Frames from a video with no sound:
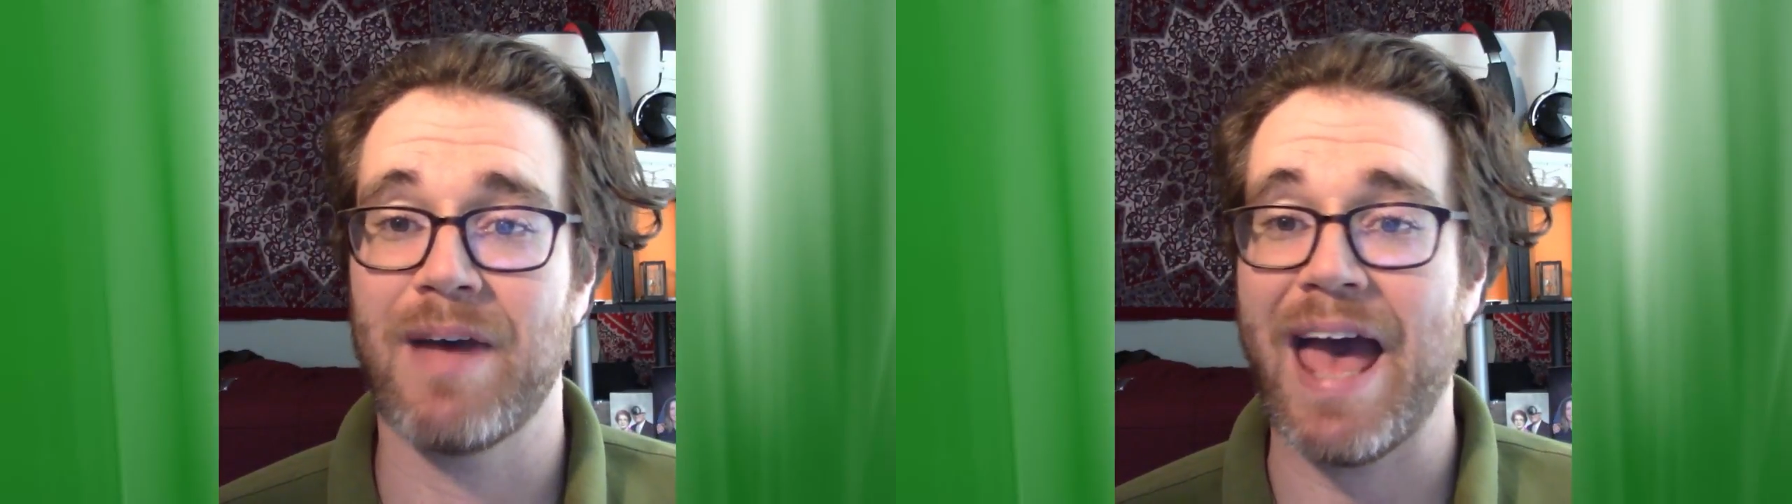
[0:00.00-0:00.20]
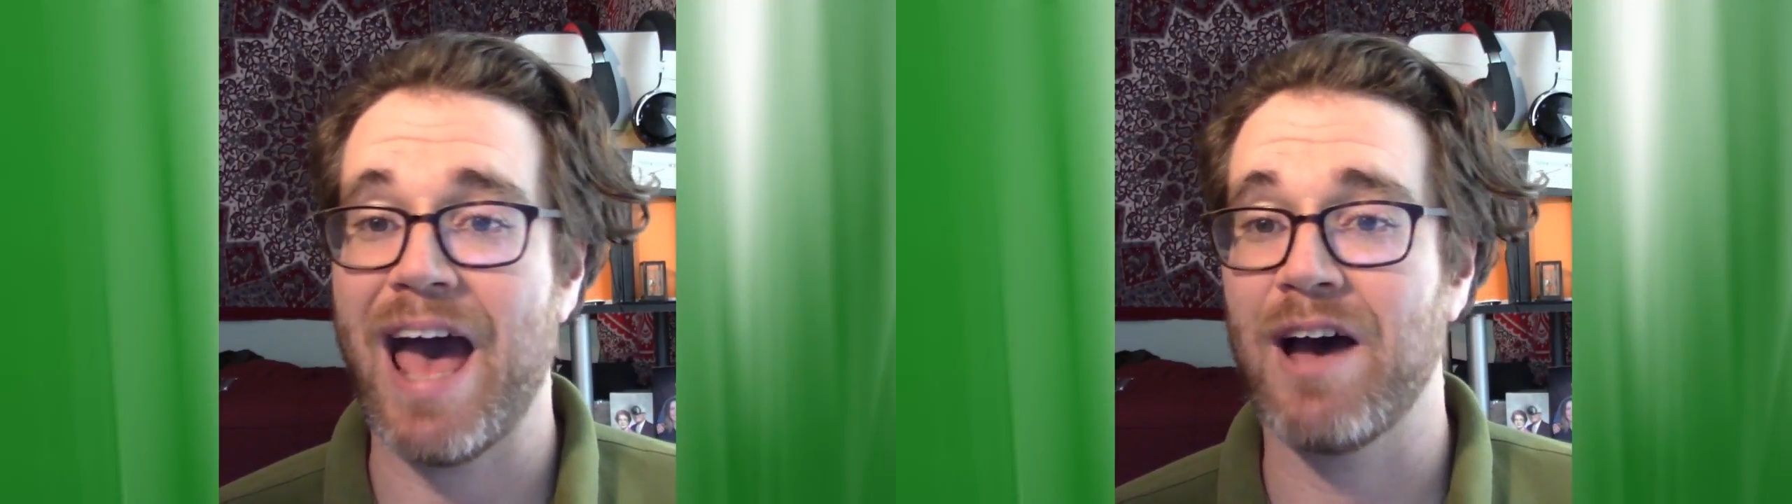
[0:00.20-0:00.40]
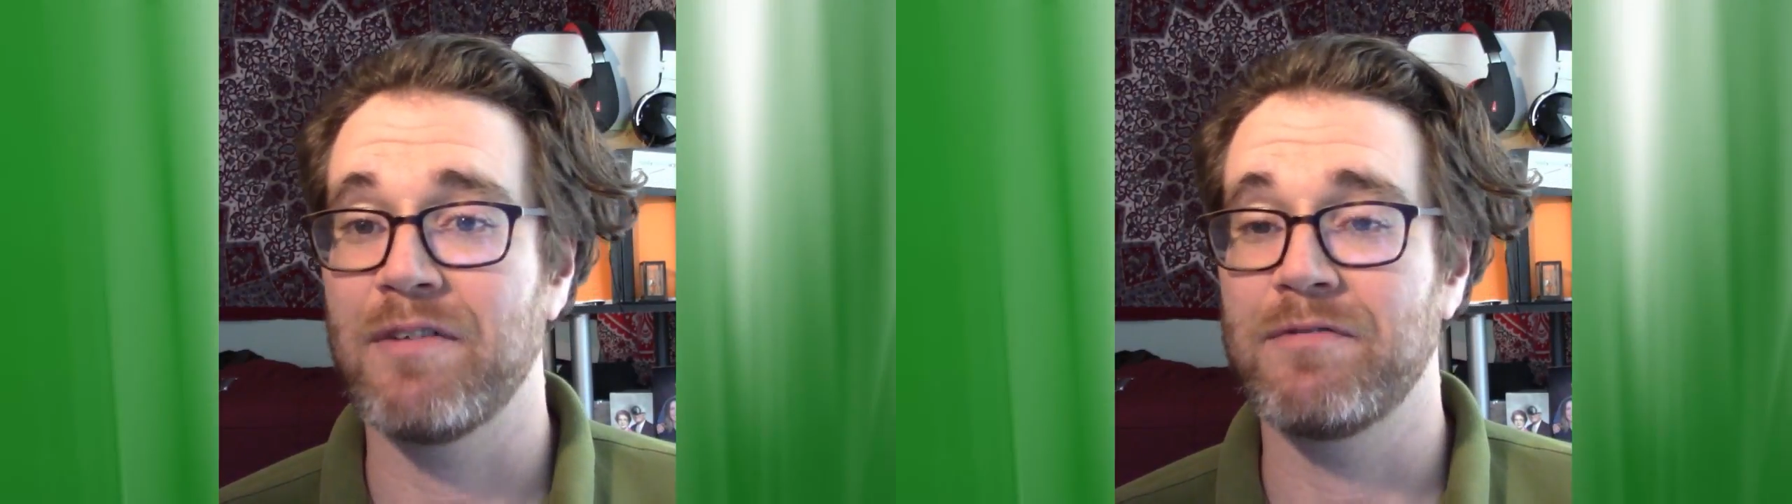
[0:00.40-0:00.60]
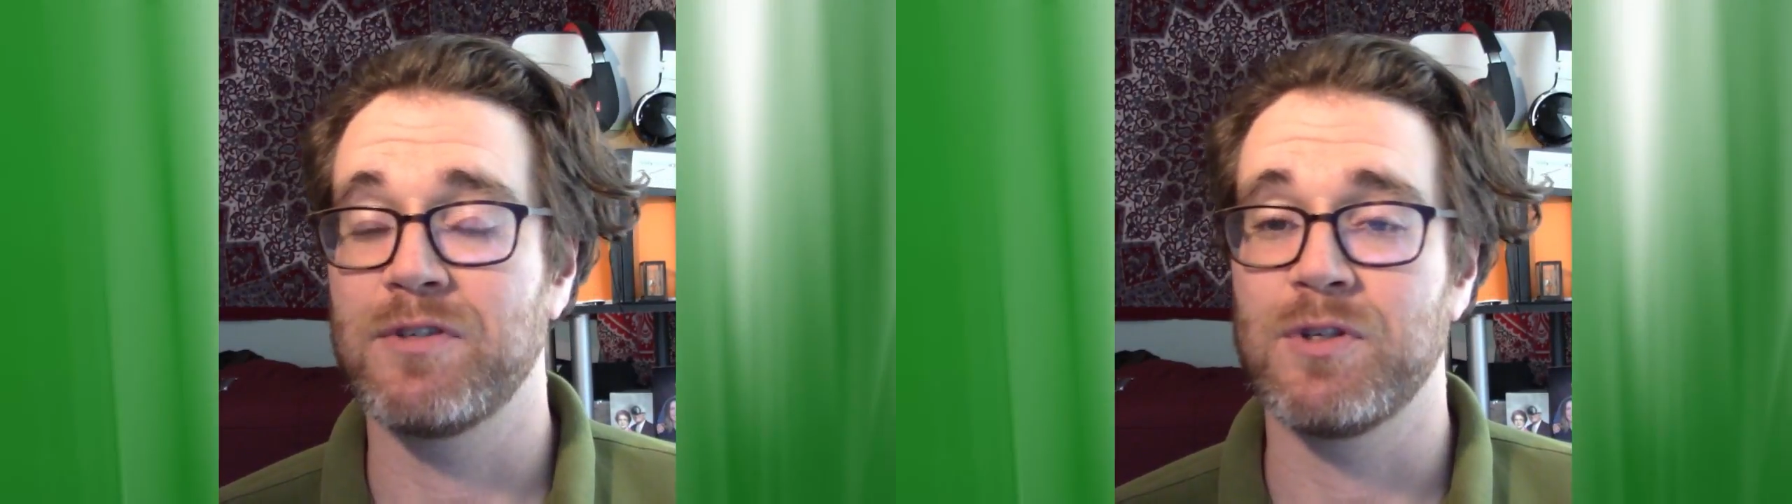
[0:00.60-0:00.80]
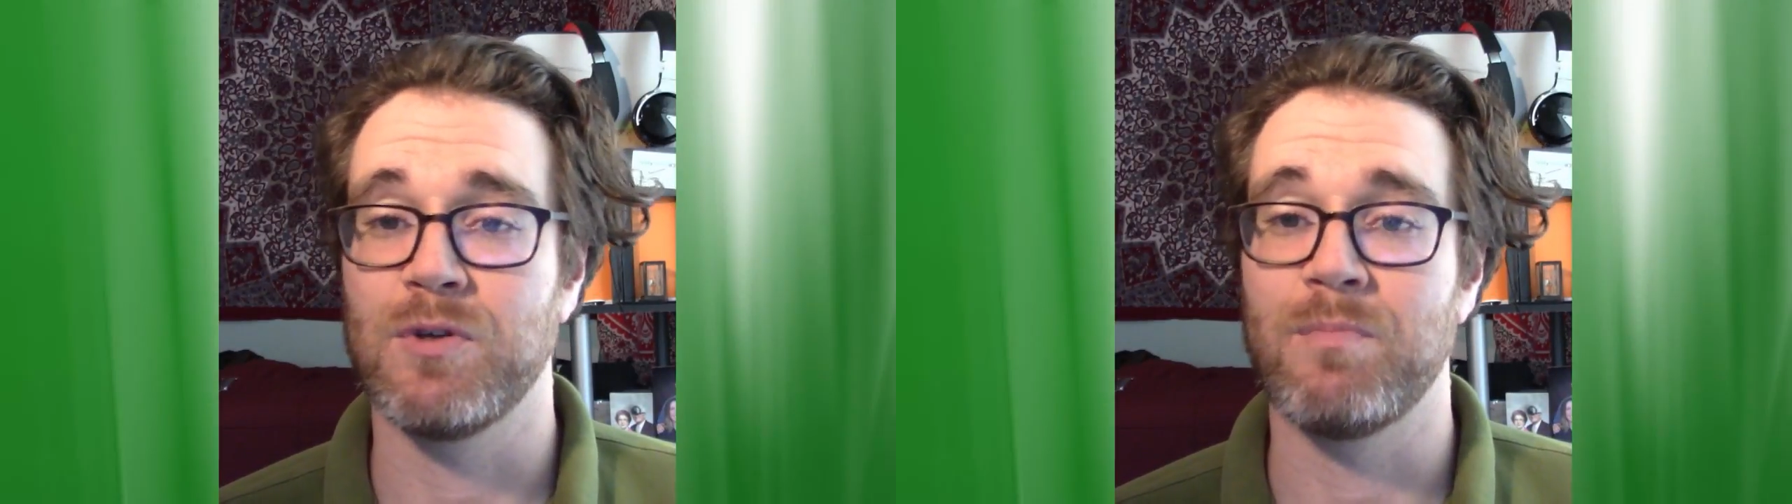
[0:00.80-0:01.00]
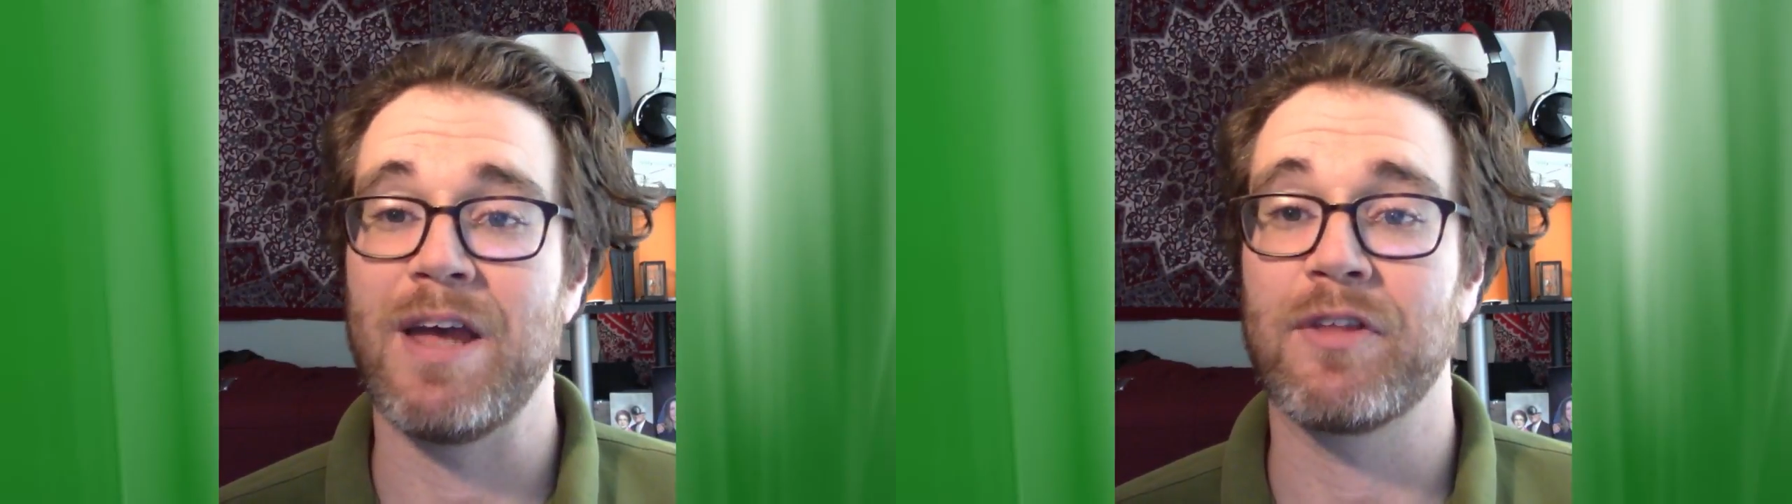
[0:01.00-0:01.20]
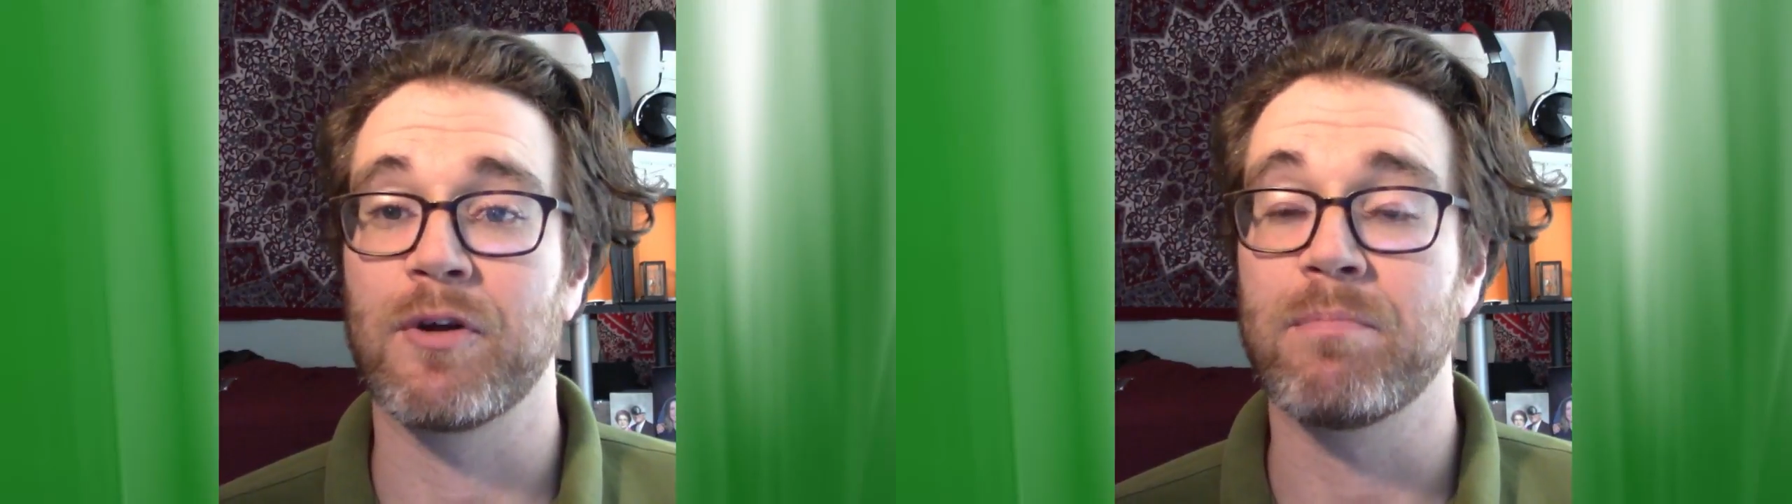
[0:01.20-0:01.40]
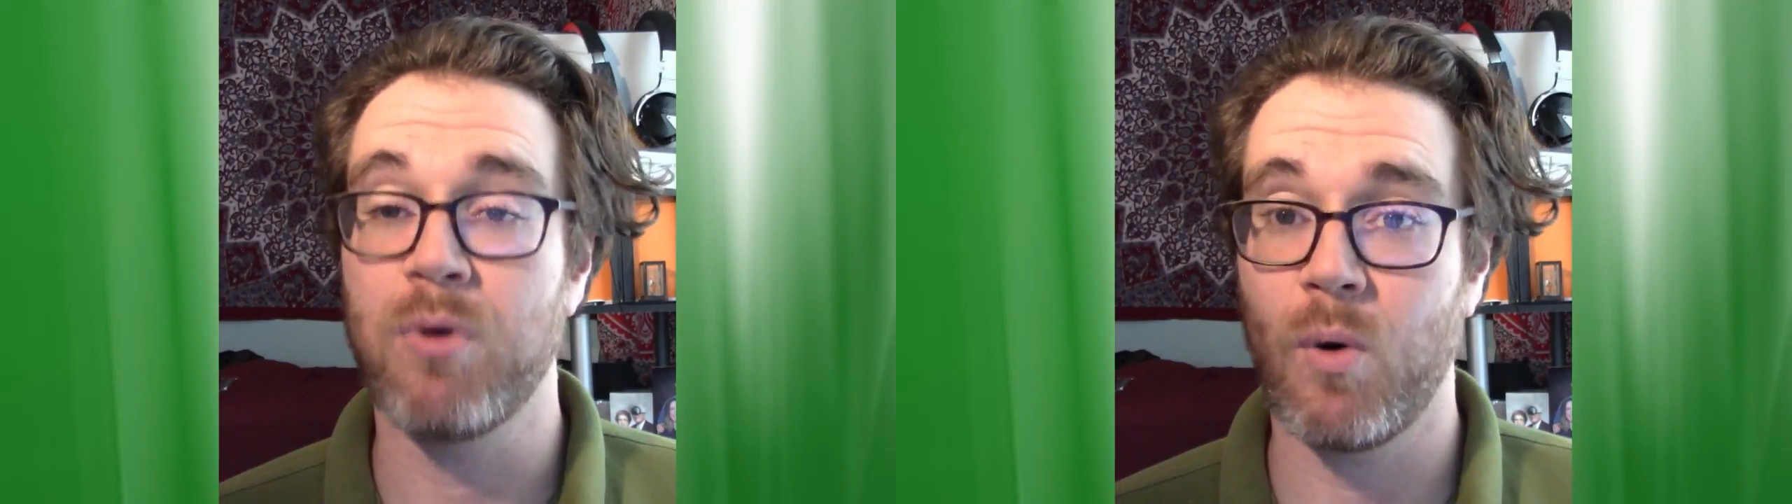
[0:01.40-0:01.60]
have to make
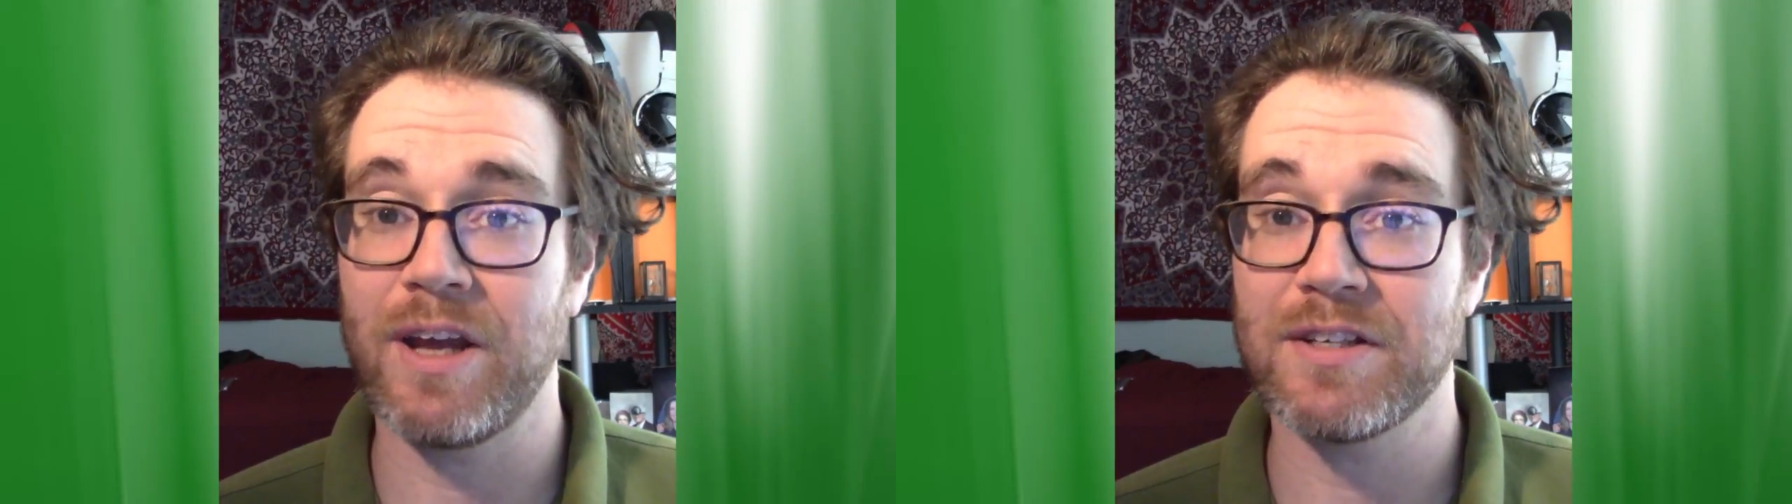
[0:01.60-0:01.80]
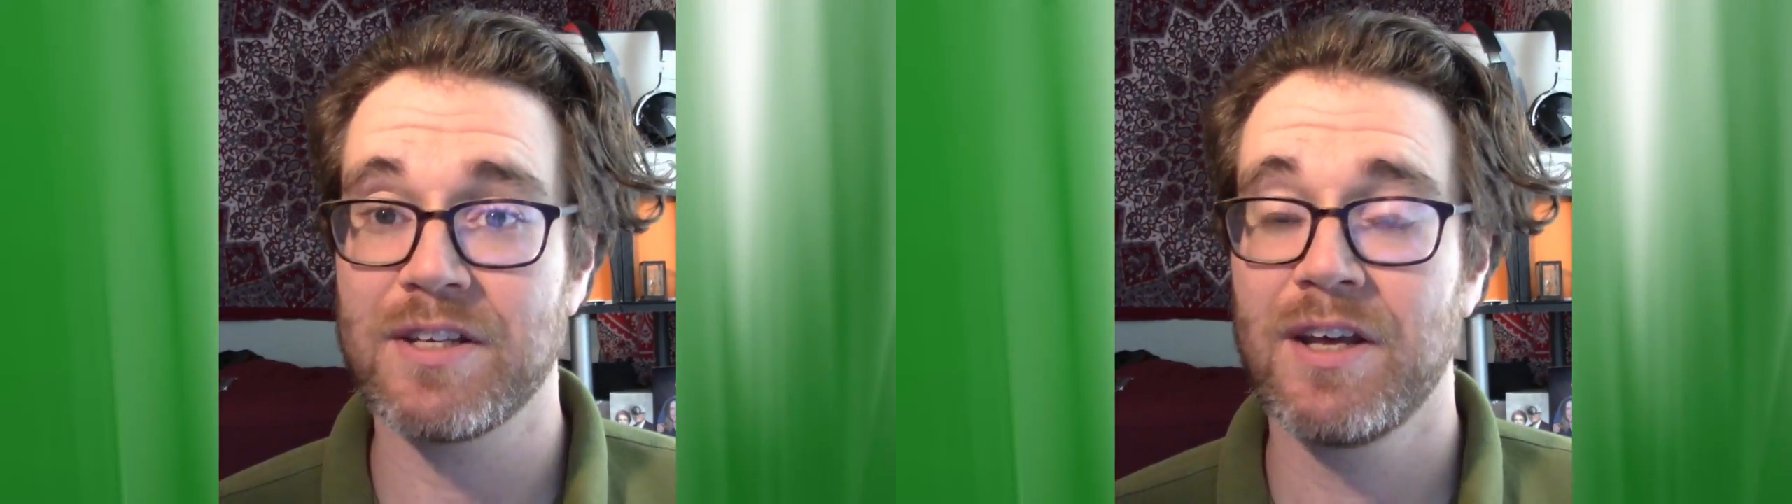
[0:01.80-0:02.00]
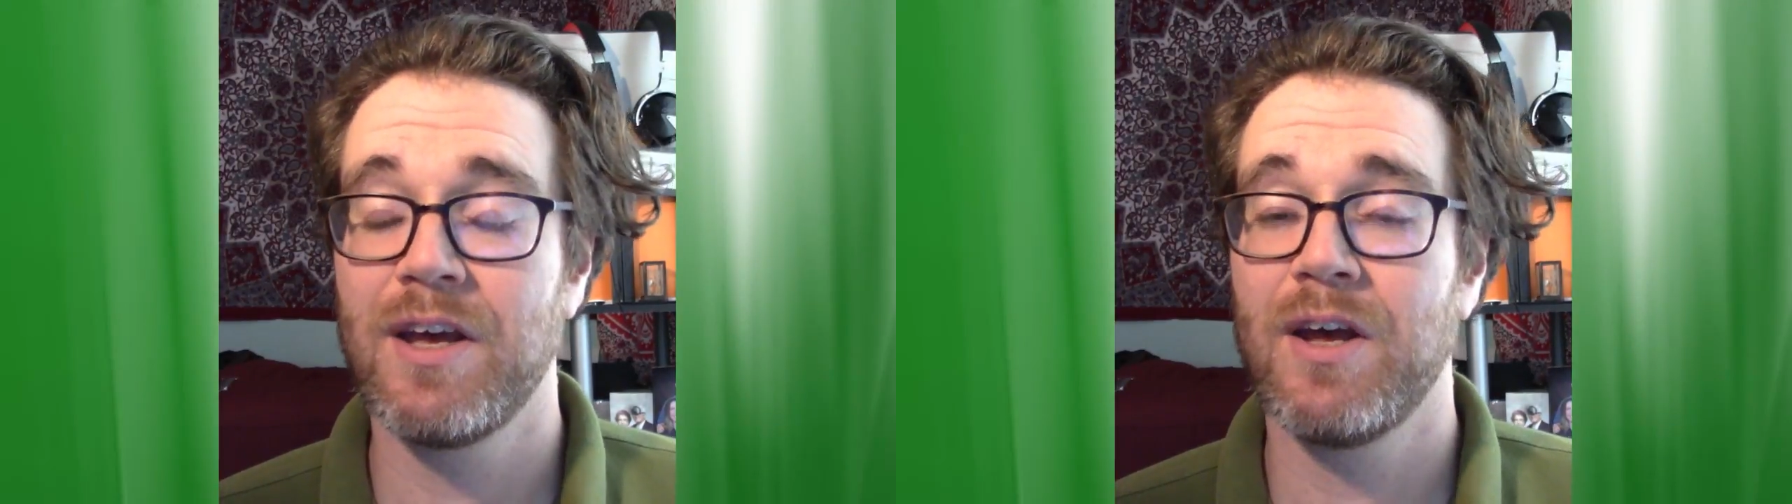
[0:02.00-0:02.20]
their point